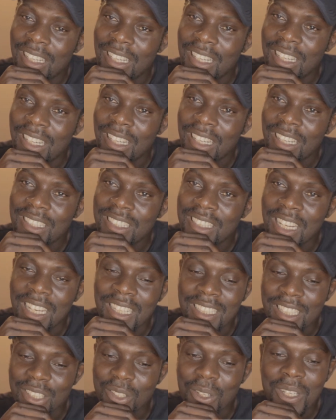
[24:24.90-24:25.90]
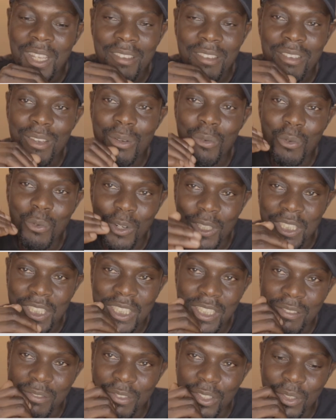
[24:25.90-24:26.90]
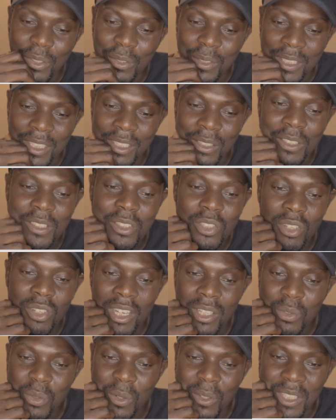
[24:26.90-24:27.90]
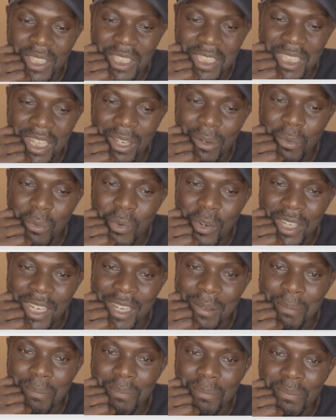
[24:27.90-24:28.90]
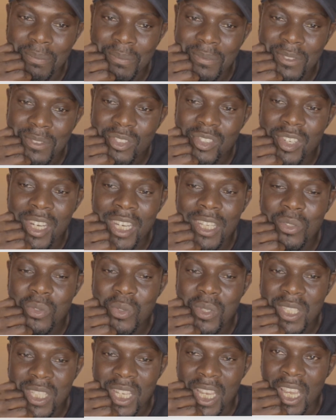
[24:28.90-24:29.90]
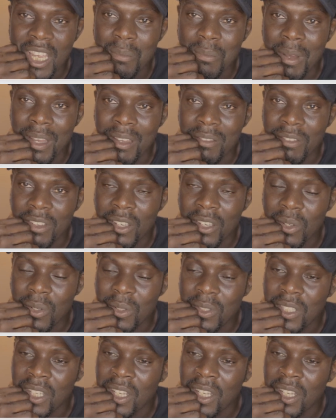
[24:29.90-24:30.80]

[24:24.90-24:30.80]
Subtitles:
it's like they don't even watch the videos. They don't try to understand what I'm trying to say in my videos.